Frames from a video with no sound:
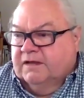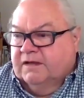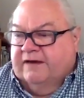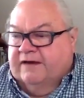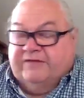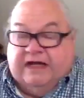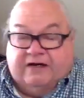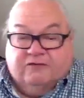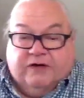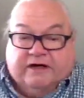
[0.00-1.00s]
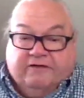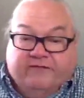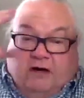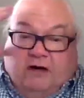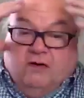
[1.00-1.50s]
I haven't had a drink of
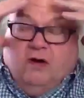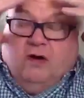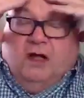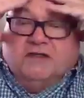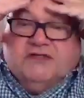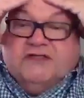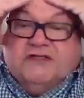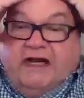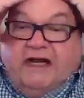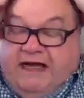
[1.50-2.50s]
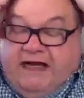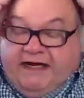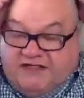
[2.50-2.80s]
alcohol since 1987,